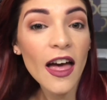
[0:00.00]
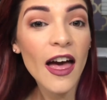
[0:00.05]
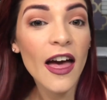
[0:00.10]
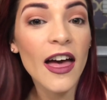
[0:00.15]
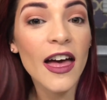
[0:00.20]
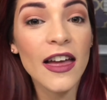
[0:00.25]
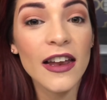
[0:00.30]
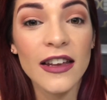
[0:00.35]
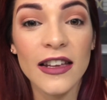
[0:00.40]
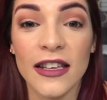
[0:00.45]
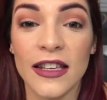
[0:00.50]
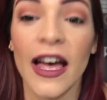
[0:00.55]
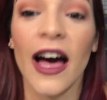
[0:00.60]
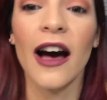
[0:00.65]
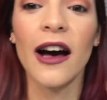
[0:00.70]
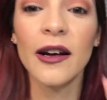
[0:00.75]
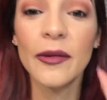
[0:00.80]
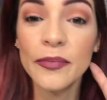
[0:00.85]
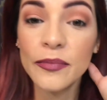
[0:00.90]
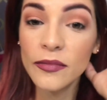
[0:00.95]
And
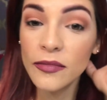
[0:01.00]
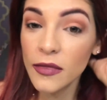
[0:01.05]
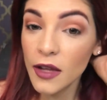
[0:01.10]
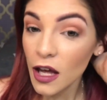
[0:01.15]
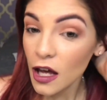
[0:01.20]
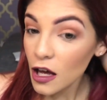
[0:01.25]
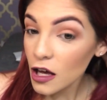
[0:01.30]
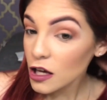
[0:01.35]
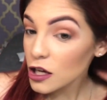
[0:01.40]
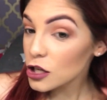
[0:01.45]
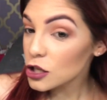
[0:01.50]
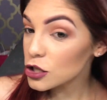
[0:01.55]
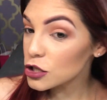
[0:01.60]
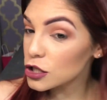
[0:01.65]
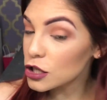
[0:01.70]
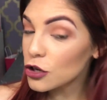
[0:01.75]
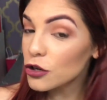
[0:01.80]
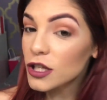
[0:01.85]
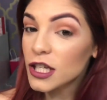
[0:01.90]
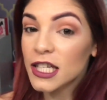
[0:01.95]
yeah,
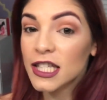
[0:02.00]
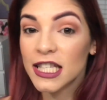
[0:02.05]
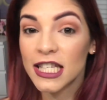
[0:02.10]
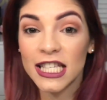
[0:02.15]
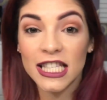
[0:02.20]
so this